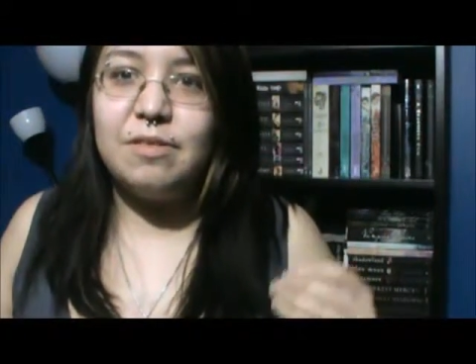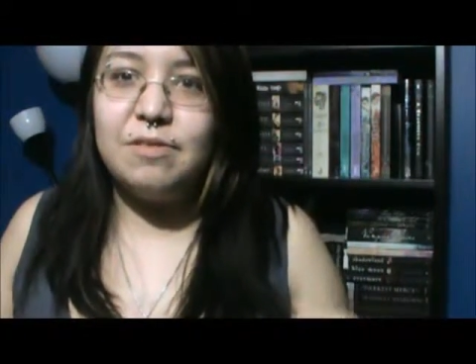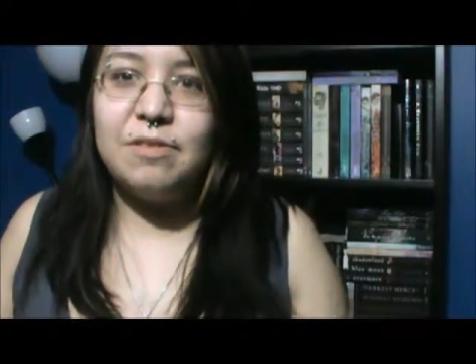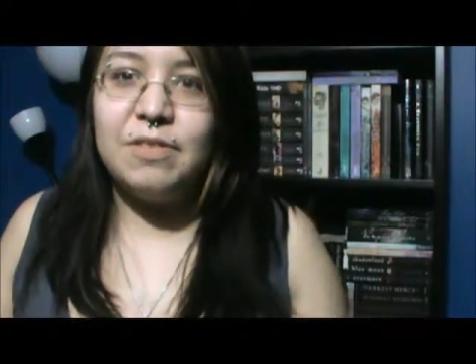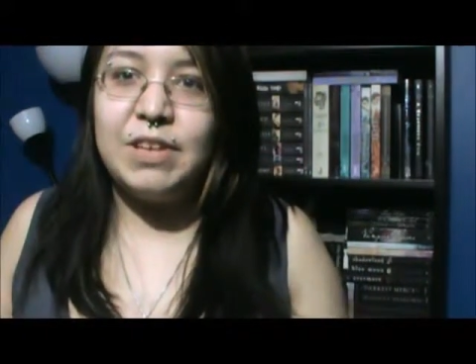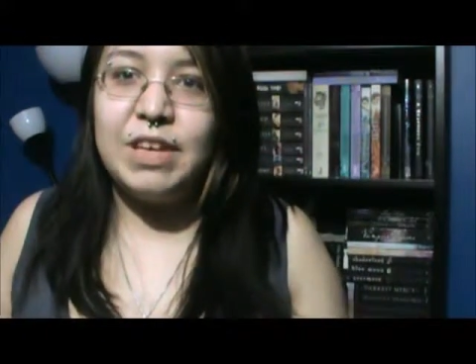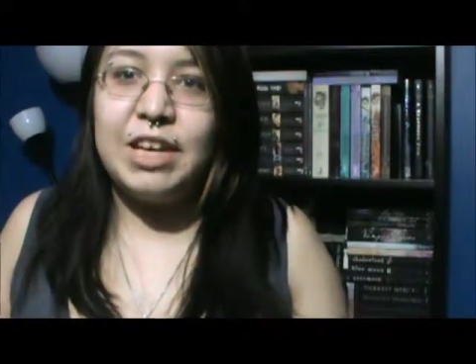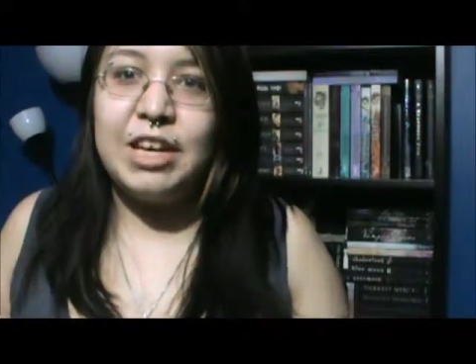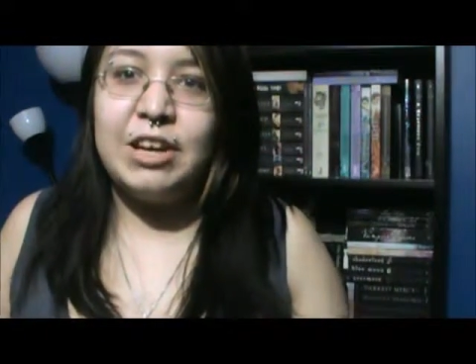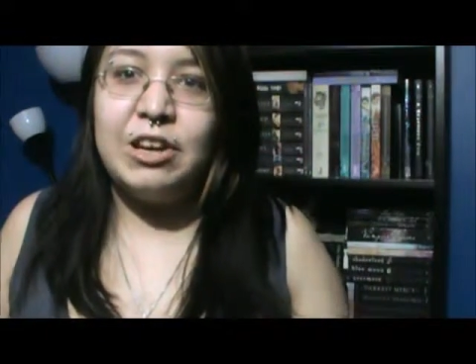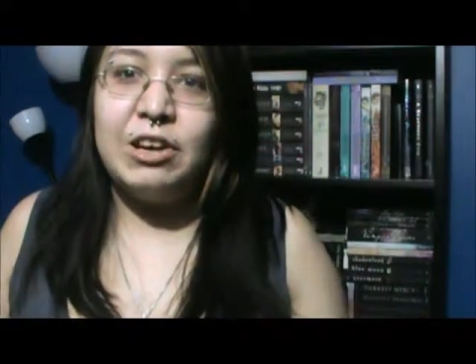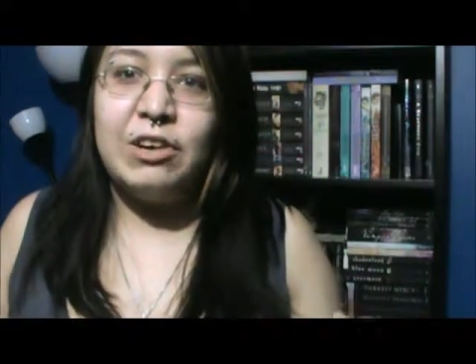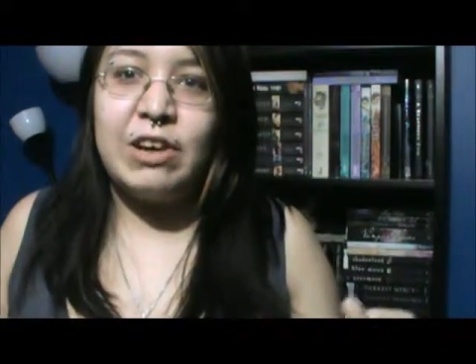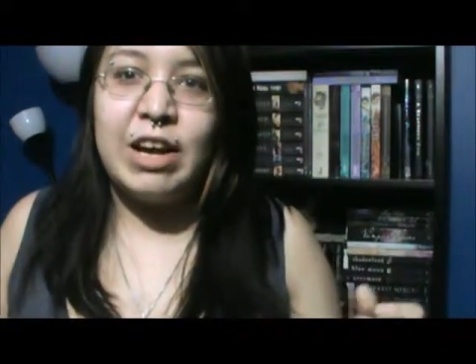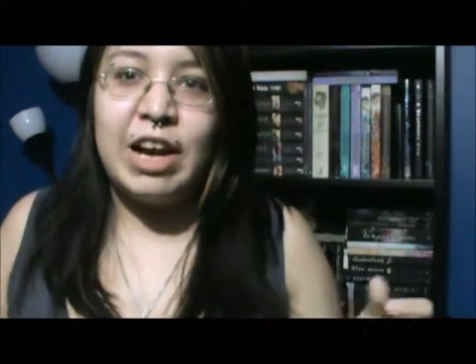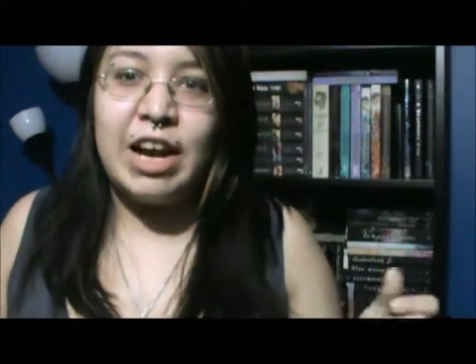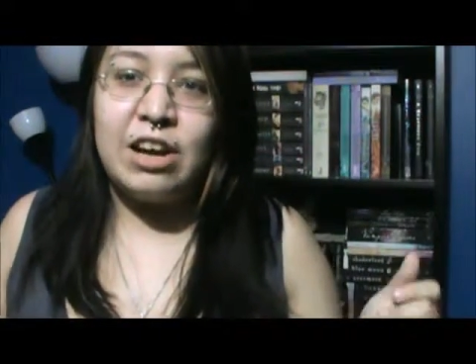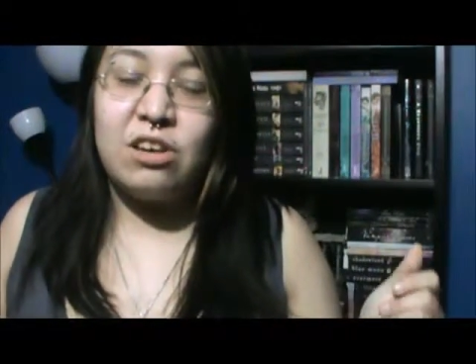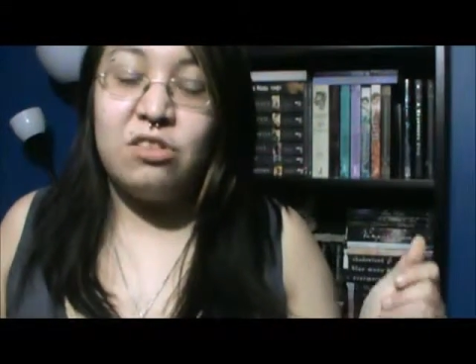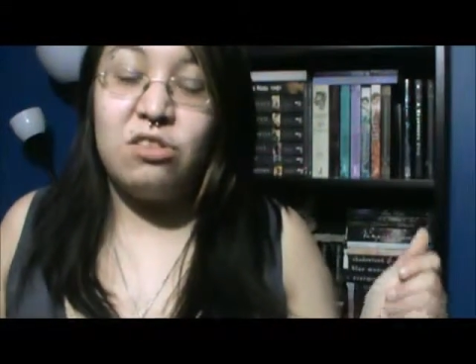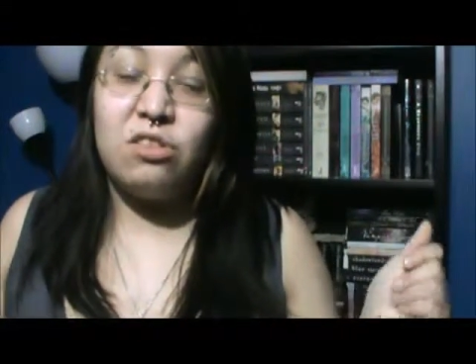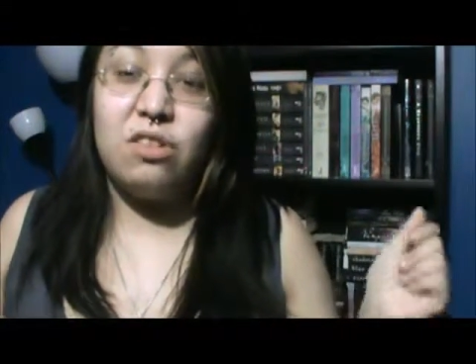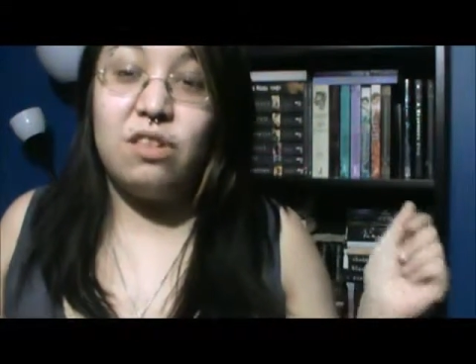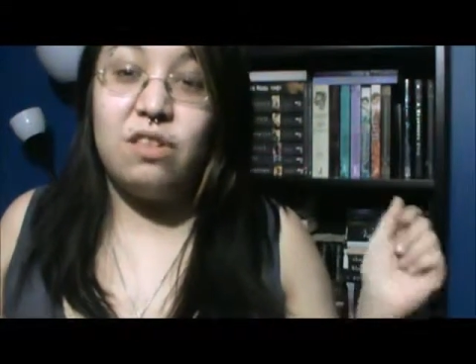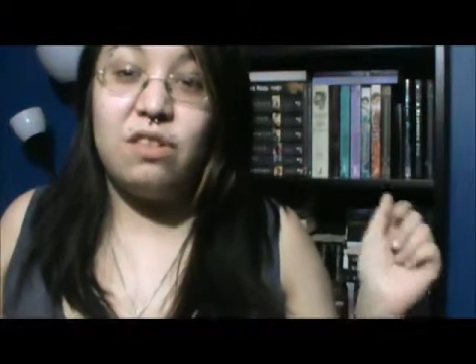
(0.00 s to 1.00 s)
video
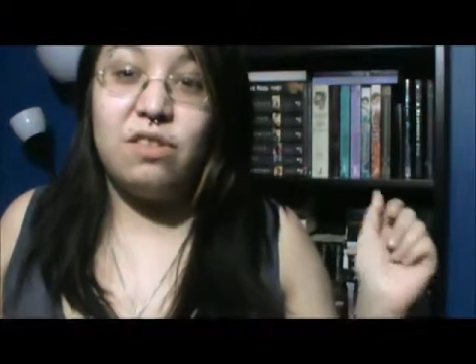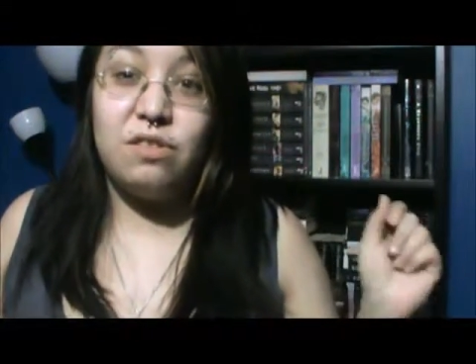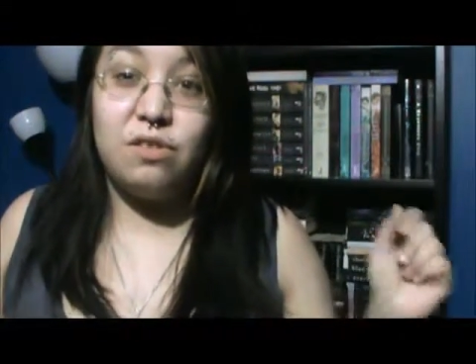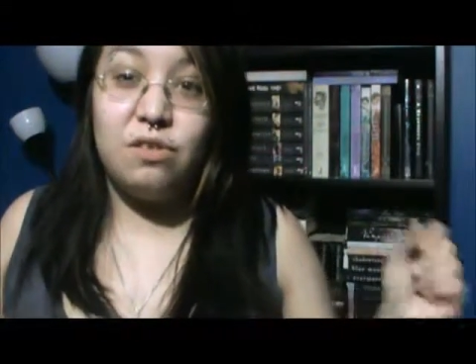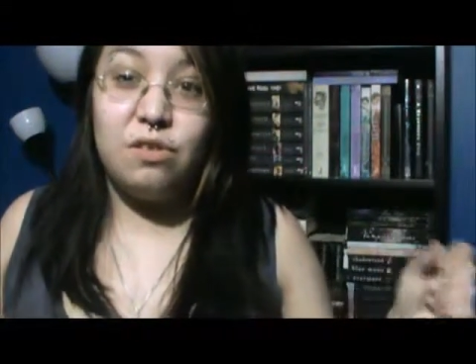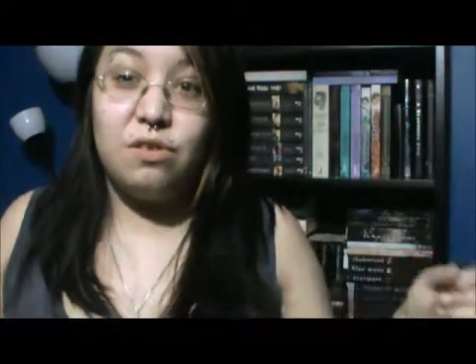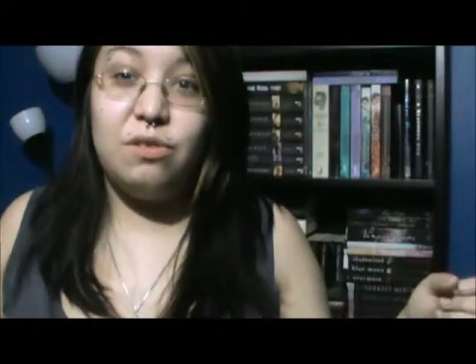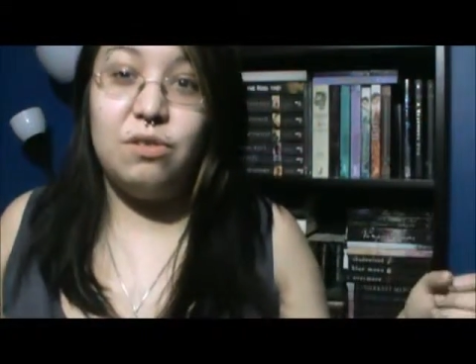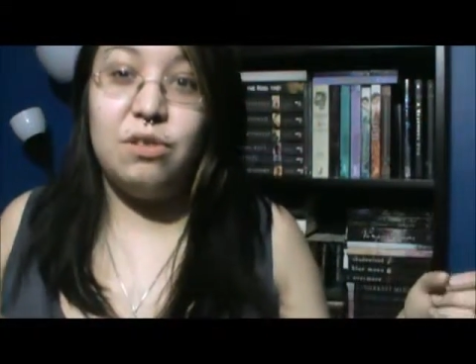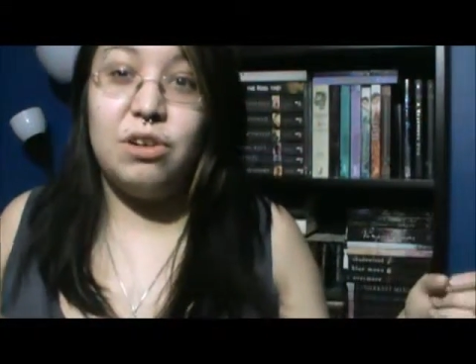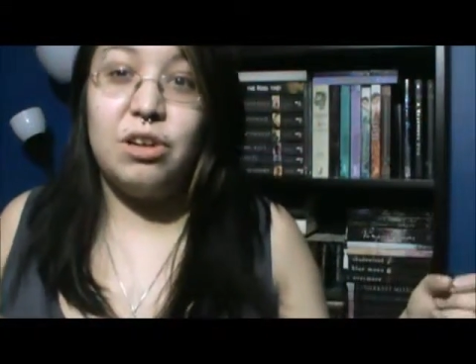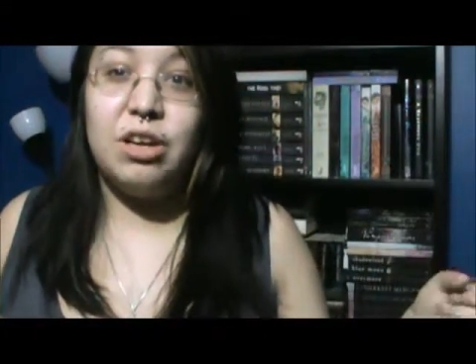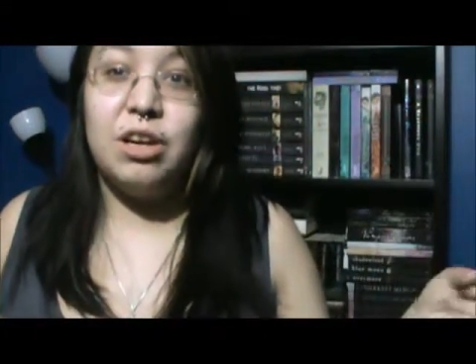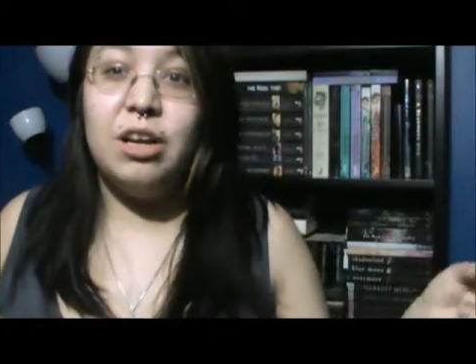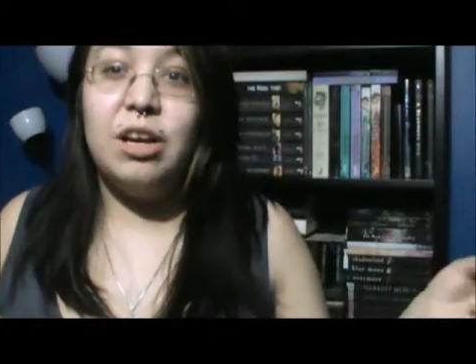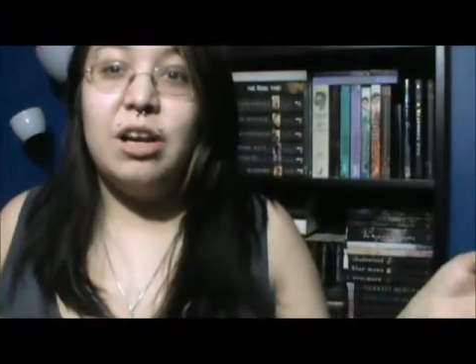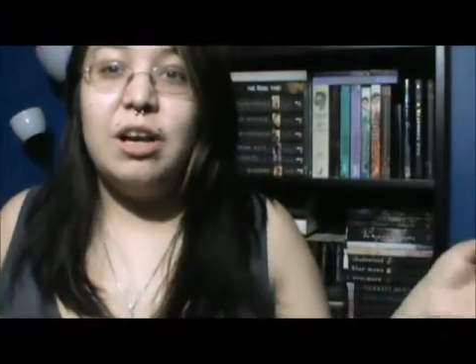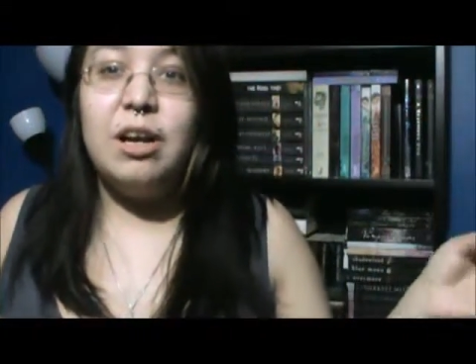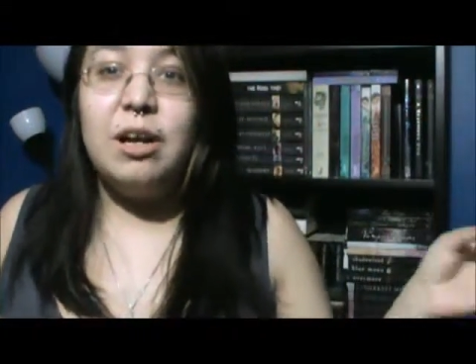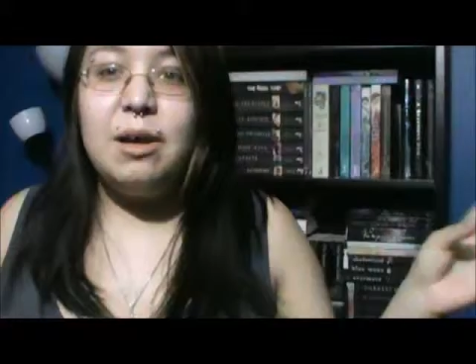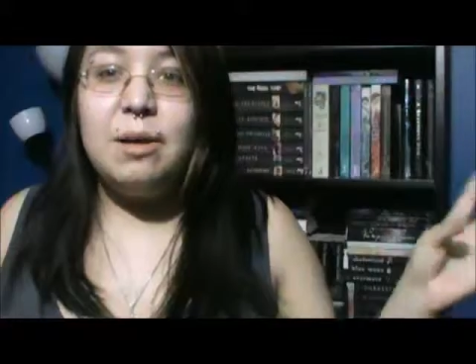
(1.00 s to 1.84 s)
actually sooner,